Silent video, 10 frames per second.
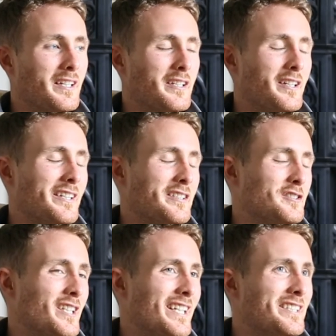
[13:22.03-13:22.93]
It kind
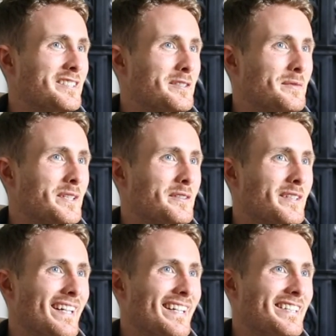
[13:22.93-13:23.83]
of changed a
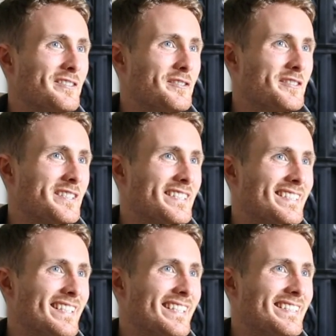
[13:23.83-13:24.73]
bit when I handed over to the
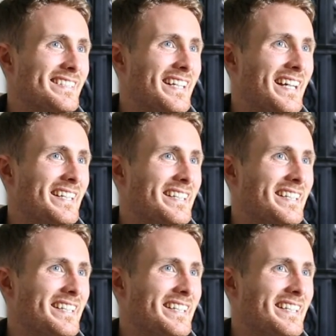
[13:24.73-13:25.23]
state,